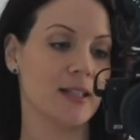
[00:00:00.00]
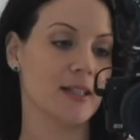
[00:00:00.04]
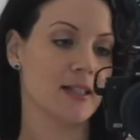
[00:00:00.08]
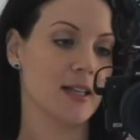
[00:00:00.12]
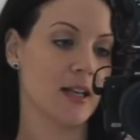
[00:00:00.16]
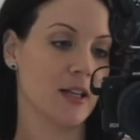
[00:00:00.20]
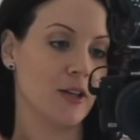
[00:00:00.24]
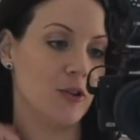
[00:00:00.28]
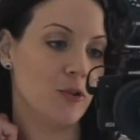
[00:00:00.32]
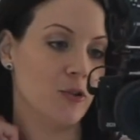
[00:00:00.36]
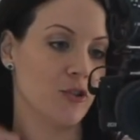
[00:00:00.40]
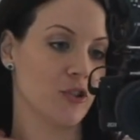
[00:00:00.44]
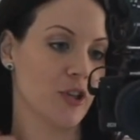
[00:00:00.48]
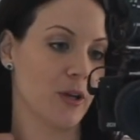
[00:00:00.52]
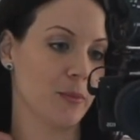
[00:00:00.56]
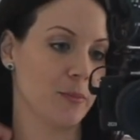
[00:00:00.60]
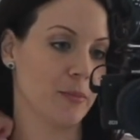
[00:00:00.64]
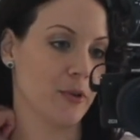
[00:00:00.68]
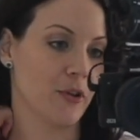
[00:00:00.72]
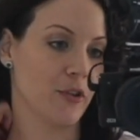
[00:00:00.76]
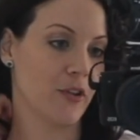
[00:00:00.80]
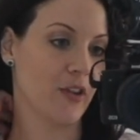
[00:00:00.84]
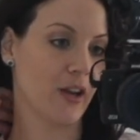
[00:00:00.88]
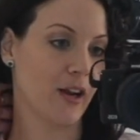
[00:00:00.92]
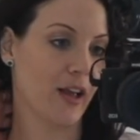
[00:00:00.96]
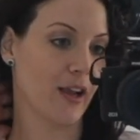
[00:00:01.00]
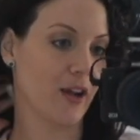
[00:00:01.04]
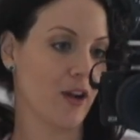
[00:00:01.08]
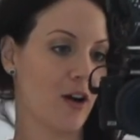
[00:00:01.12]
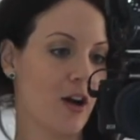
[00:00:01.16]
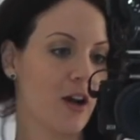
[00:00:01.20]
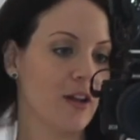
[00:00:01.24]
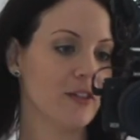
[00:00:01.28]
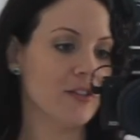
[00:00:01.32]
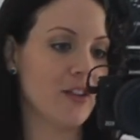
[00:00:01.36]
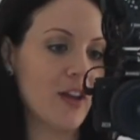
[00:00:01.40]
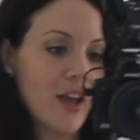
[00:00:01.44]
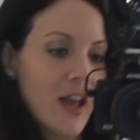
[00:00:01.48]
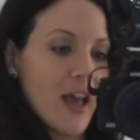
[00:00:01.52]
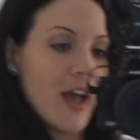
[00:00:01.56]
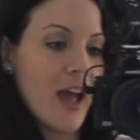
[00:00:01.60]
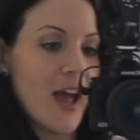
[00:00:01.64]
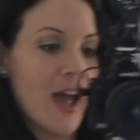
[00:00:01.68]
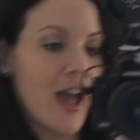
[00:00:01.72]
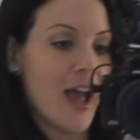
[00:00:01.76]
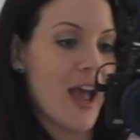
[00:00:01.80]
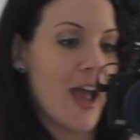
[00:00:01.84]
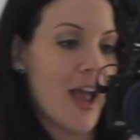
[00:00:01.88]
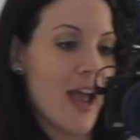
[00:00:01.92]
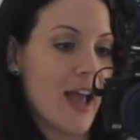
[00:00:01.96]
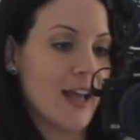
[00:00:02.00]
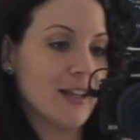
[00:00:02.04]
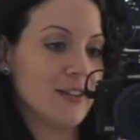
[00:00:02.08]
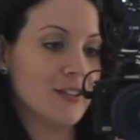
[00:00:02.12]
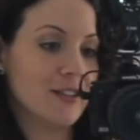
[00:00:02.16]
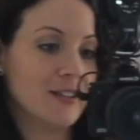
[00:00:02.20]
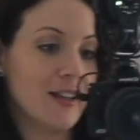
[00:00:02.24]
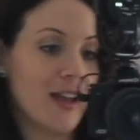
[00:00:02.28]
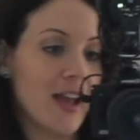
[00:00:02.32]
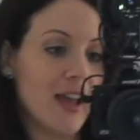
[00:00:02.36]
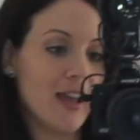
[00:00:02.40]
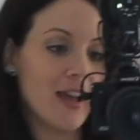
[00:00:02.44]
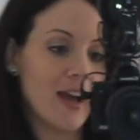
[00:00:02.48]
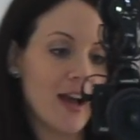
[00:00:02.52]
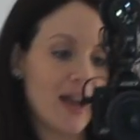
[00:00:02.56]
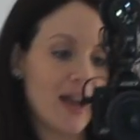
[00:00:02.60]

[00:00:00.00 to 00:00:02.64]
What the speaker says: is a new jumper that I got. And today,